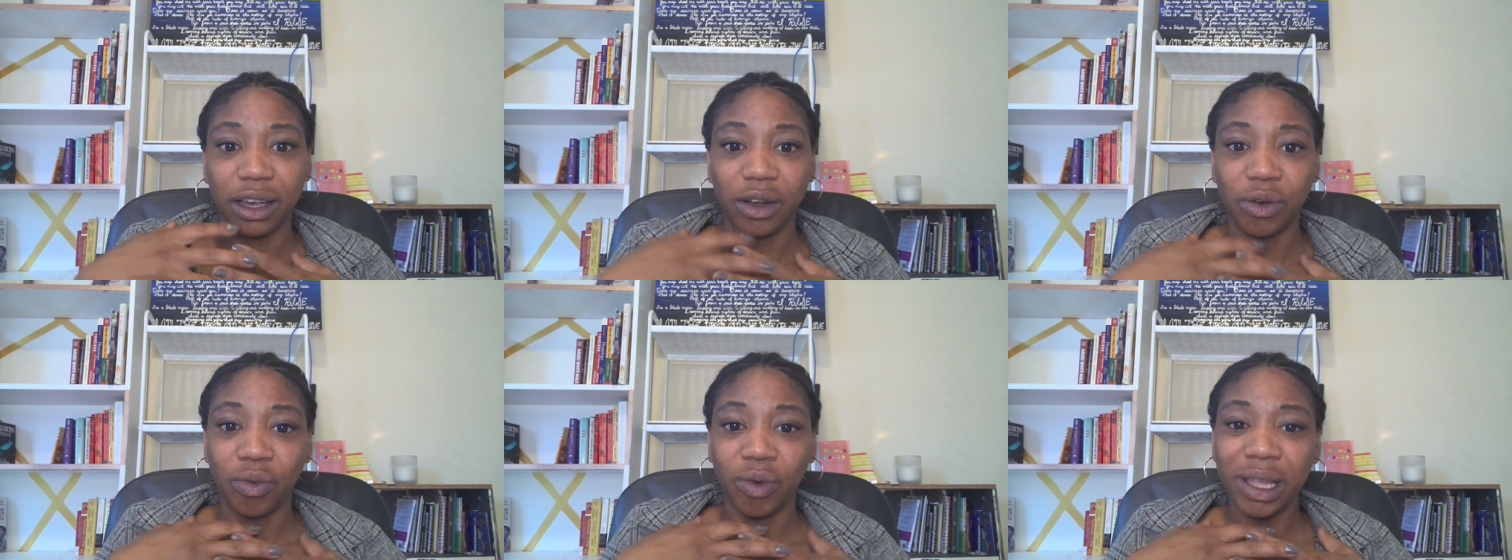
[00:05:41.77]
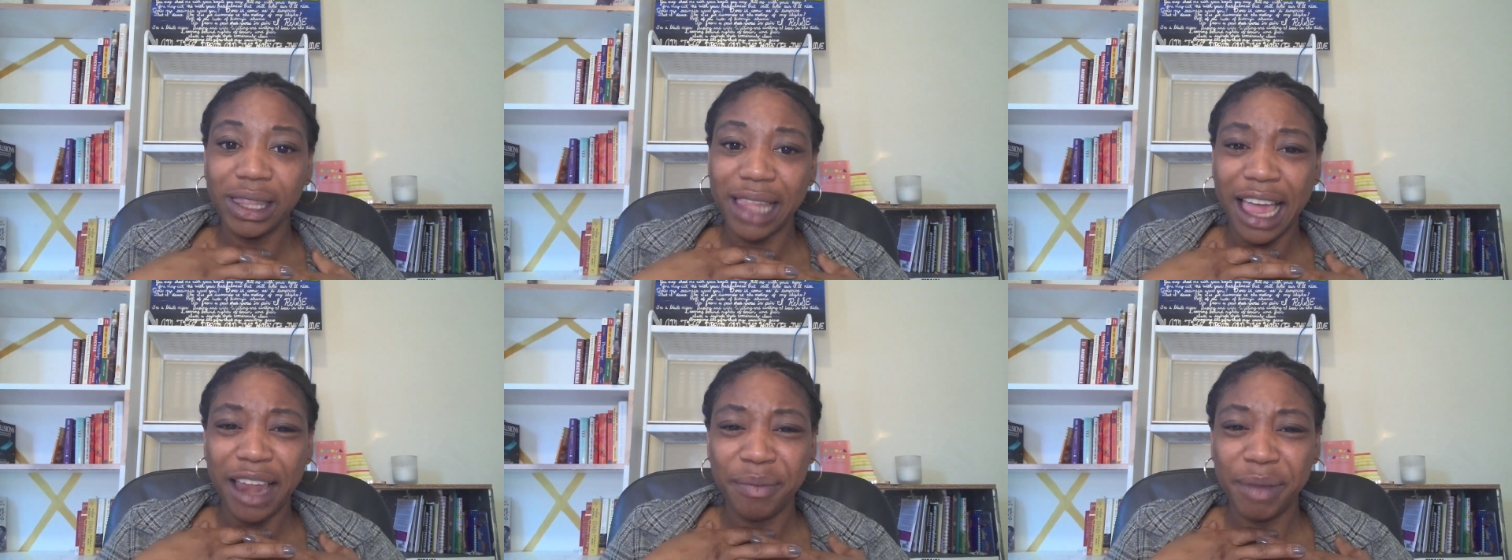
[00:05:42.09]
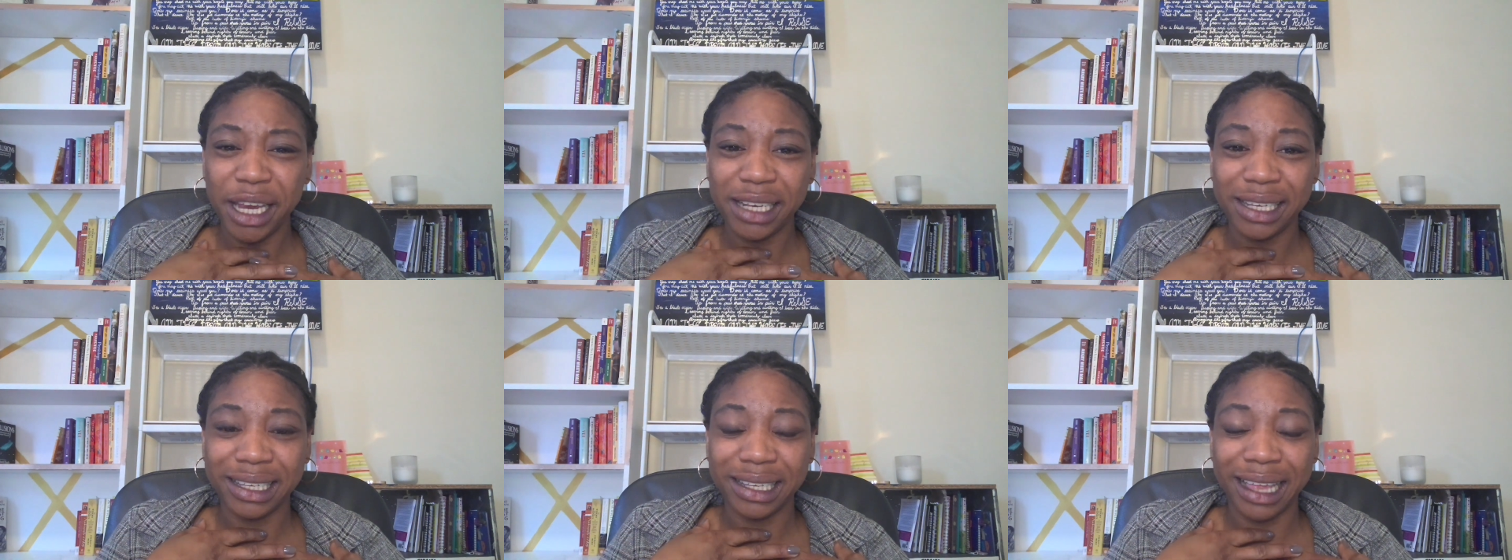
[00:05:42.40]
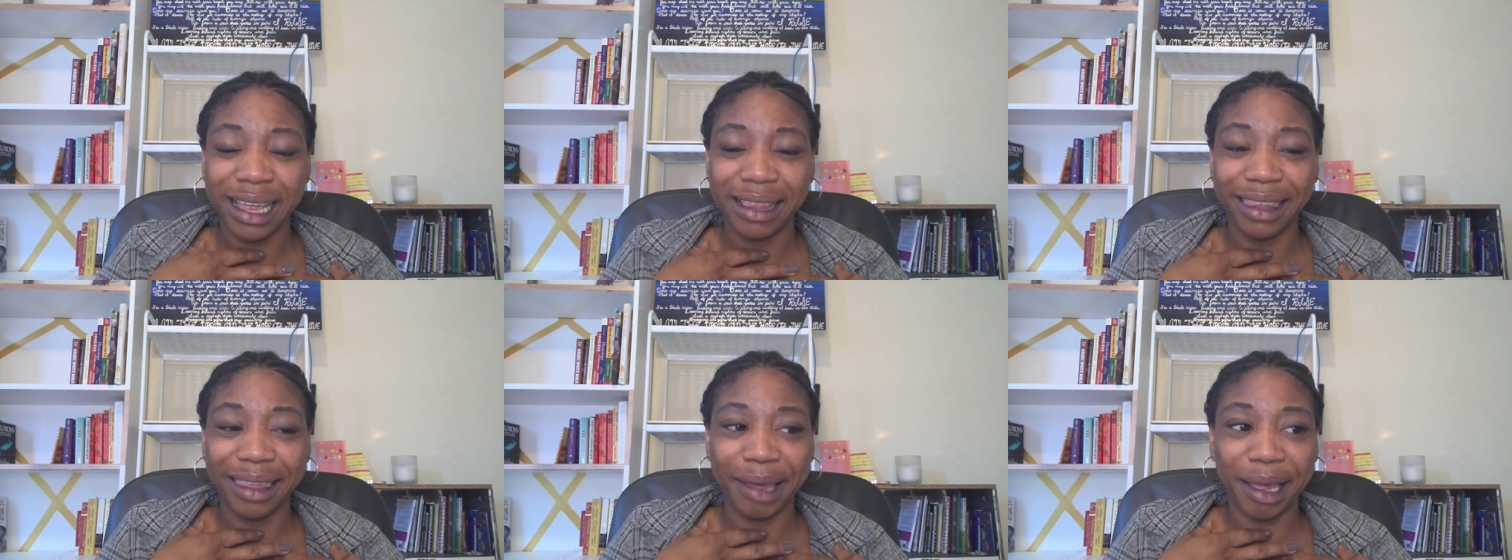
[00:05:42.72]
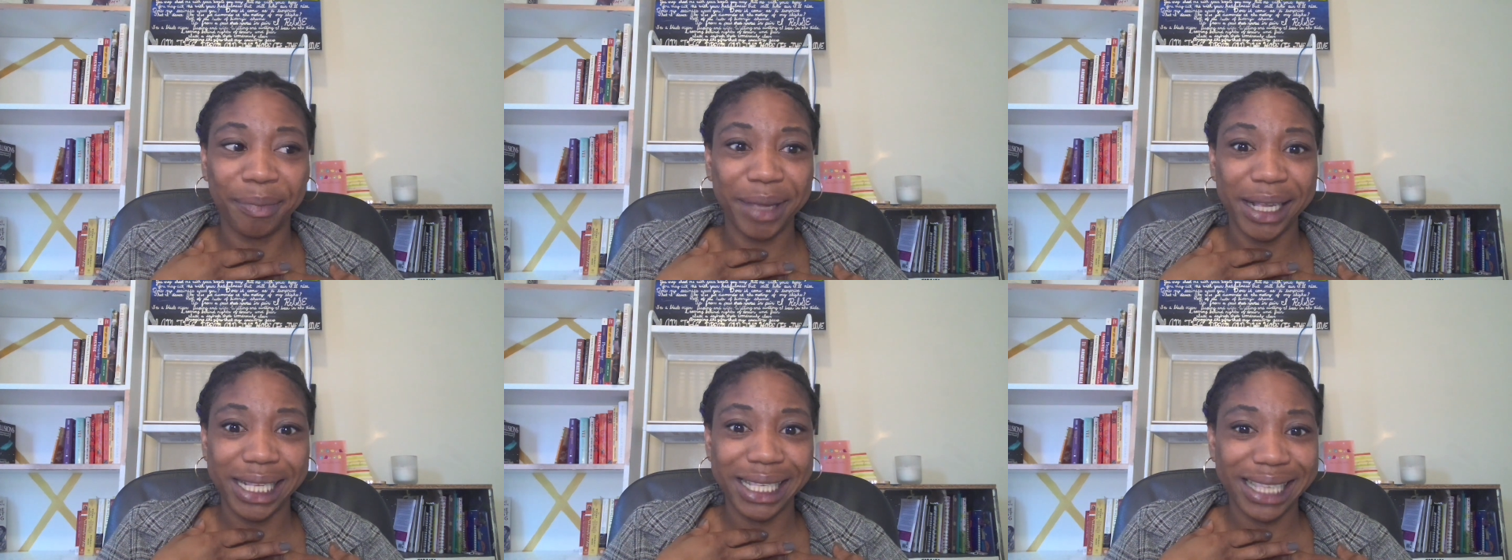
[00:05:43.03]
what led me to that, like
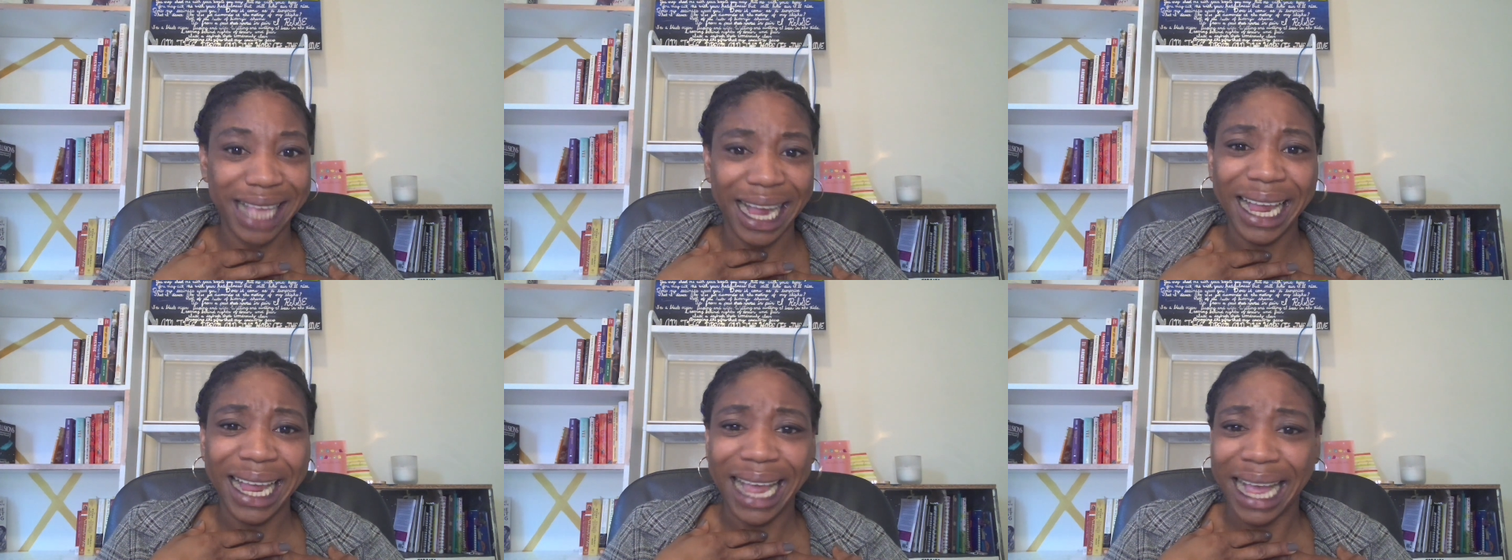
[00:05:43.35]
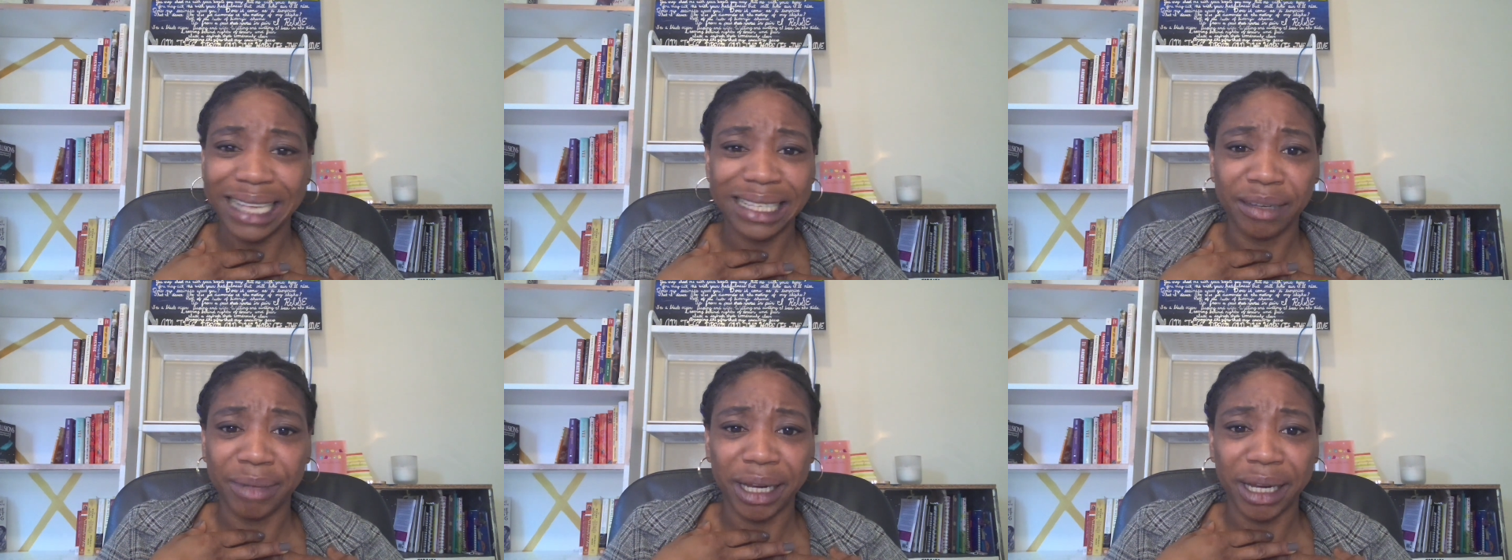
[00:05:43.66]
be second guessing